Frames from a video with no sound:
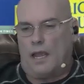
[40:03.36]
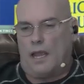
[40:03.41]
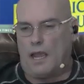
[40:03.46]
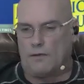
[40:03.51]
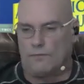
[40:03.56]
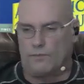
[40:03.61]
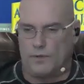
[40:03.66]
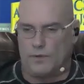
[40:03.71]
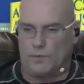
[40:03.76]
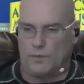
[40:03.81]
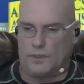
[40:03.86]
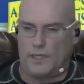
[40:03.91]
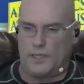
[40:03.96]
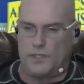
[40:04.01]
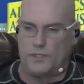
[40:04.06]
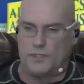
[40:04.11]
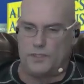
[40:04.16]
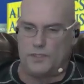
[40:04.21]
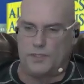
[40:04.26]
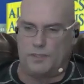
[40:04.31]
Every
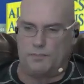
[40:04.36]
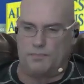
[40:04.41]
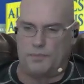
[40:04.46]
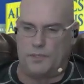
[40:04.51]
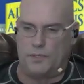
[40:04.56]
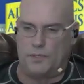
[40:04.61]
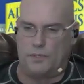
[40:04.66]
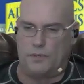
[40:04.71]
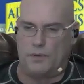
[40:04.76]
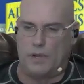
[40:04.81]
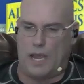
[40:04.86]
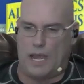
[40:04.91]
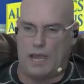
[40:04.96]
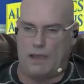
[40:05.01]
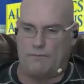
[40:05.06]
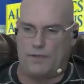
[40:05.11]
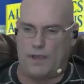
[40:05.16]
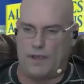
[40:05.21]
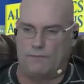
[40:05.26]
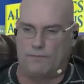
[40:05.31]
relationship you
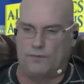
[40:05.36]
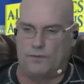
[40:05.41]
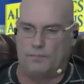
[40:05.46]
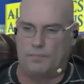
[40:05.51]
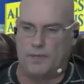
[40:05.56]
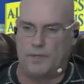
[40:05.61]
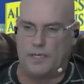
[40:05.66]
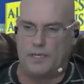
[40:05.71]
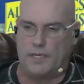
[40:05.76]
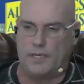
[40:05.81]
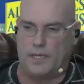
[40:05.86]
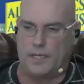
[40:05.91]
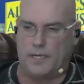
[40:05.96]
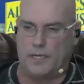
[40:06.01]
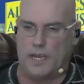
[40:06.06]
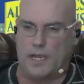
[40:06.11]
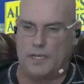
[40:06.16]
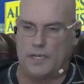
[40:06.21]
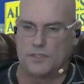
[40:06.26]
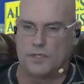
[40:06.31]
have ever been in
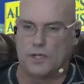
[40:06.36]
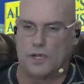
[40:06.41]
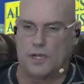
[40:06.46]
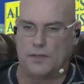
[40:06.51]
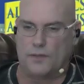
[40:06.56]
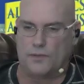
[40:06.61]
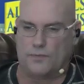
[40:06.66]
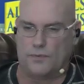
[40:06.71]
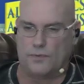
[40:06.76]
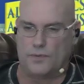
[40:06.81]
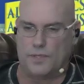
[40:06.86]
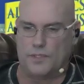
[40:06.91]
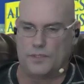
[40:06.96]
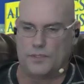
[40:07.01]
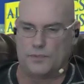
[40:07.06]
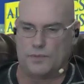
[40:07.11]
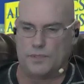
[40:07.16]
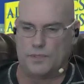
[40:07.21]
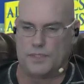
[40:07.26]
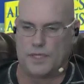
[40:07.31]
has gone through these
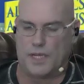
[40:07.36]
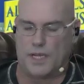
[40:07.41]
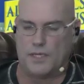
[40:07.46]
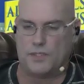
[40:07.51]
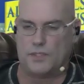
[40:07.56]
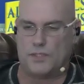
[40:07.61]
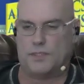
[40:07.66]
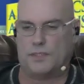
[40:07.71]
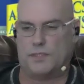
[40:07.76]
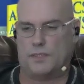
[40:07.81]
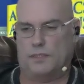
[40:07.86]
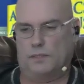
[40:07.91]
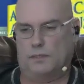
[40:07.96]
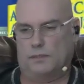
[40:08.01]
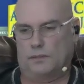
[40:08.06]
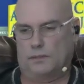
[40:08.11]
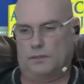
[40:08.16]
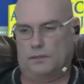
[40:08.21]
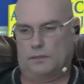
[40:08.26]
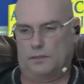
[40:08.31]
3 stages.
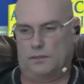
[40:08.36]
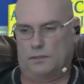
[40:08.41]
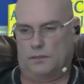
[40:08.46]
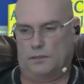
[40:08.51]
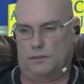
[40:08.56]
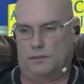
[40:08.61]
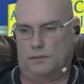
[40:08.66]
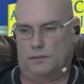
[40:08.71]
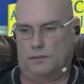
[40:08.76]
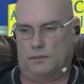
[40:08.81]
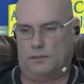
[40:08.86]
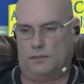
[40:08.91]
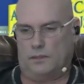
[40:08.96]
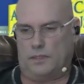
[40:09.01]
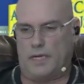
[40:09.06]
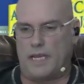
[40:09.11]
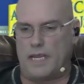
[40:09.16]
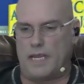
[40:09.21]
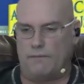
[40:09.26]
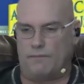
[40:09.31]

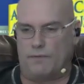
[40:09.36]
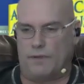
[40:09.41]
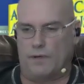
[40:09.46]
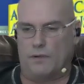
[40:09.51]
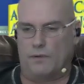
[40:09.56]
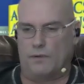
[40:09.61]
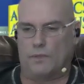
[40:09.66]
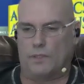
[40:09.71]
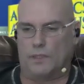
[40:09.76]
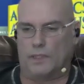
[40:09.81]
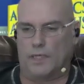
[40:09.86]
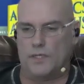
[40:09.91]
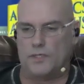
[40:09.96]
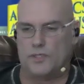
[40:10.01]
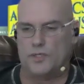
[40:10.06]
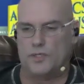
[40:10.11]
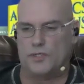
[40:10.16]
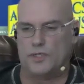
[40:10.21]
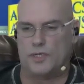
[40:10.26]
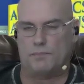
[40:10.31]
Even
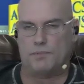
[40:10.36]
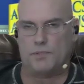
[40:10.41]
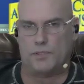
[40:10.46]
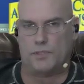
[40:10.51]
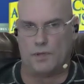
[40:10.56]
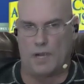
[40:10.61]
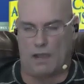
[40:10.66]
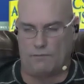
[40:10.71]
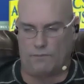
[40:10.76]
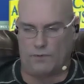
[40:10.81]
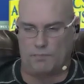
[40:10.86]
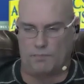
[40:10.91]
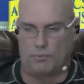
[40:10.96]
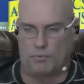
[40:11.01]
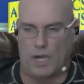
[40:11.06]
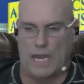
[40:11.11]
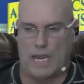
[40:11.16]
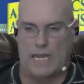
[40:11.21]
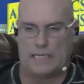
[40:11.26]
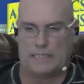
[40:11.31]
relationships you have with
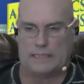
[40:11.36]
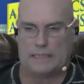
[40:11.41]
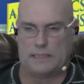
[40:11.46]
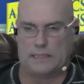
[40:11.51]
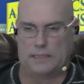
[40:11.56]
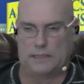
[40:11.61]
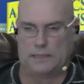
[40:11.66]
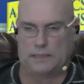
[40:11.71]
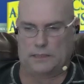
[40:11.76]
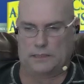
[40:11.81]
brands.